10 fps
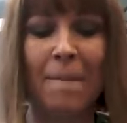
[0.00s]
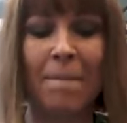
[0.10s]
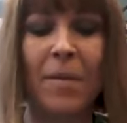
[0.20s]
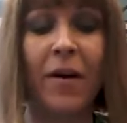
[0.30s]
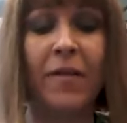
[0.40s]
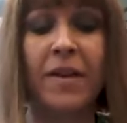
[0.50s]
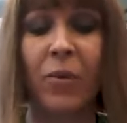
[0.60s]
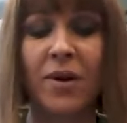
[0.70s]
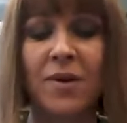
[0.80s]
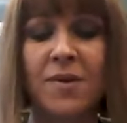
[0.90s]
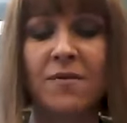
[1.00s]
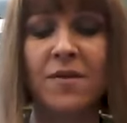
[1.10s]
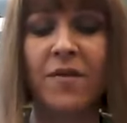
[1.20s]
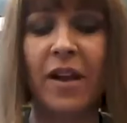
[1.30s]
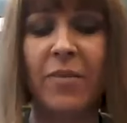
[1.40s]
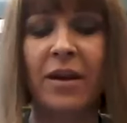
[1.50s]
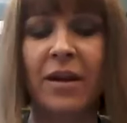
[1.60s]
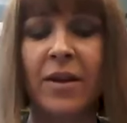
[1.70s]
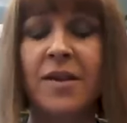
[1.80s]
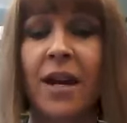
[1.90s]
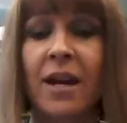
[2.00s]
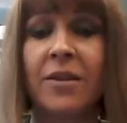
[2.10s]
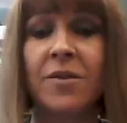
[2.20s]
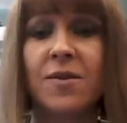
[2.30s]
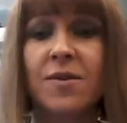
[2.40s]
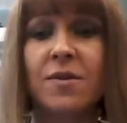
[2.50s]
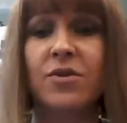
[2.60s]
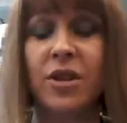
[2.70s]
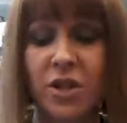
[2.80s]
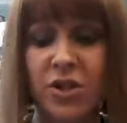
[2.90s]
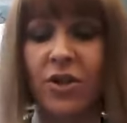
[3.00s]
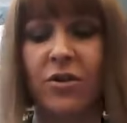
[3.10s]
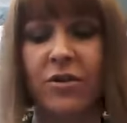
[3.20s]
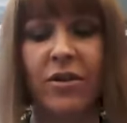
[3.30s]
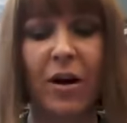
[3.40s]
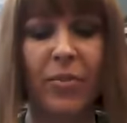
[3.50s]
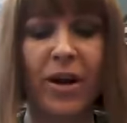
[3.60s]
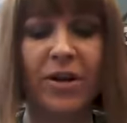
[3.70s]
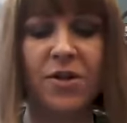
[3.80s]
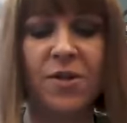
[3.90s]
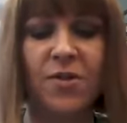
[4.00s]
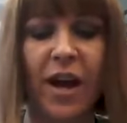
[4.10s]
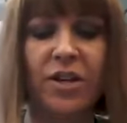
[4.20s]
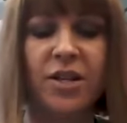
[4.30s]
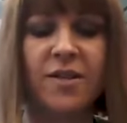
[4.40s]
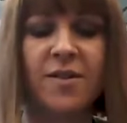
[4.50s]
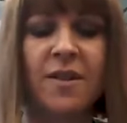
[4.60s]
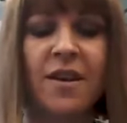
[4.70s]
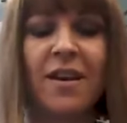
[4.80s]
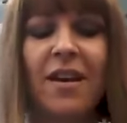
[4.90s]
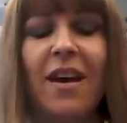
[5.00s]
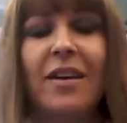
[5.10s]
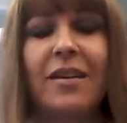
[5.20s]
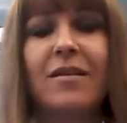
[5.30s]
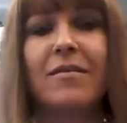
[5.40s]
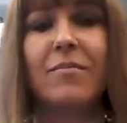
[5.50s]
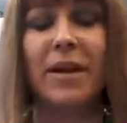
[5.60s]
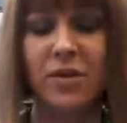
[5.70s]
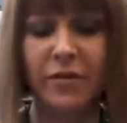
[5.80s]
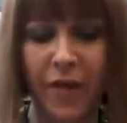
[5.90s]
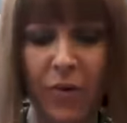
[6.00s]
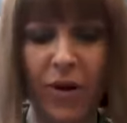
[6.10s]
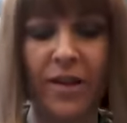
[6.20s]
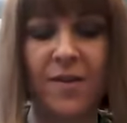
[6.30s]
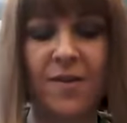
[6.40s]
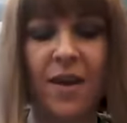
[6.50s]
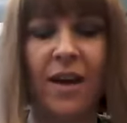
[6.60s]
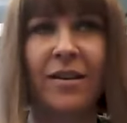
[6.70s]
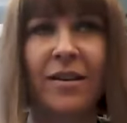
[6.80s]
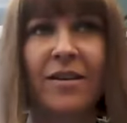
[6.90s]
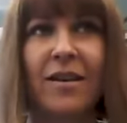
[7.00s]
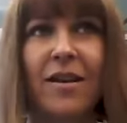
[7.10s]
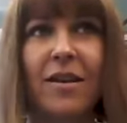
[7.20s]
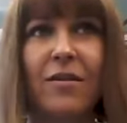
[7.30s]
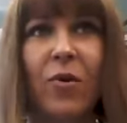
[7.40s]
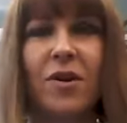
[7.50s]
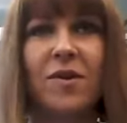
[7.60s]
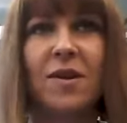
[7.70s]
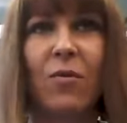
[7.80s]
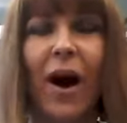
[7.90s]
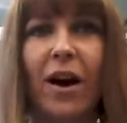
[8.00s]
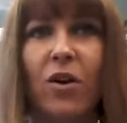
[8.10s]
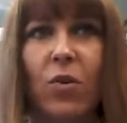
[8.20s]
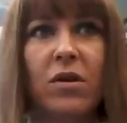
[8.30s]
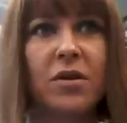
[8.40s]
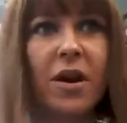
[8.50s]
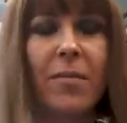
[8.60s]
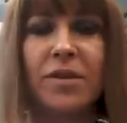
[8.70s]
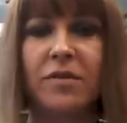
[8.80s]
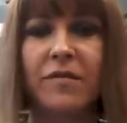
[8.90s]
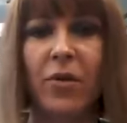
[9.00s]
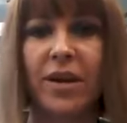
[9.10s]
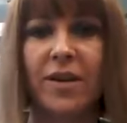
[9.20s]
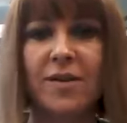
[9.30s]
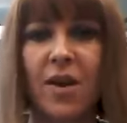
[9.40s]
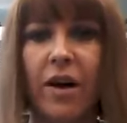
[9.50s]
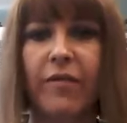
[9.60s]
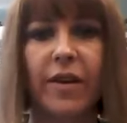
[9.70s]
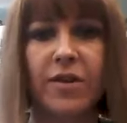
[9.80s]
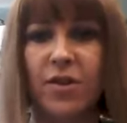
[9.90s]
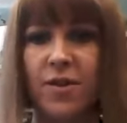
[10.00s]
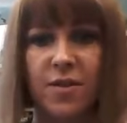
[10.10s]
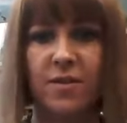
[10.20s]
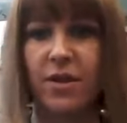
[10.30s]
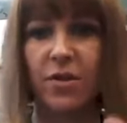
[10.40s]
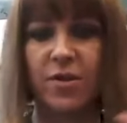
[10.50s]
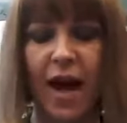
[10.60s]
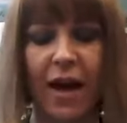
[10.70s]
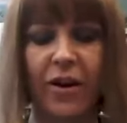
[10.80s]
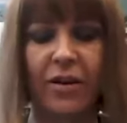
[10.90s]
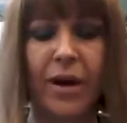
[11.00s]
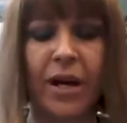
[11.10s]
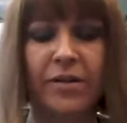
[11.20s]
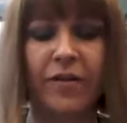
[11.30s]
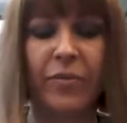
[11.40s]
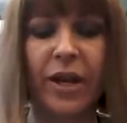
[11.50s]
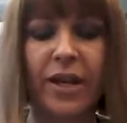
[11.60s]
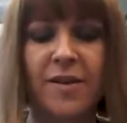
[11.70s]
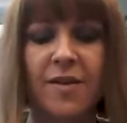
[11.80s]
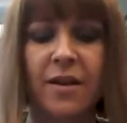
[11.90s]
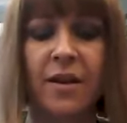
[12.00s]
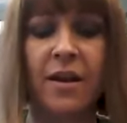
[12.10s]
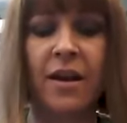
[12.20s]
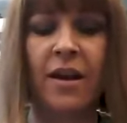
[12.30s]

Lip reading: about the importance of developing and maintaining those traditional comprehension strategies and mental focus, and of course in a wired world our mental focus is often just scattered in many different places, and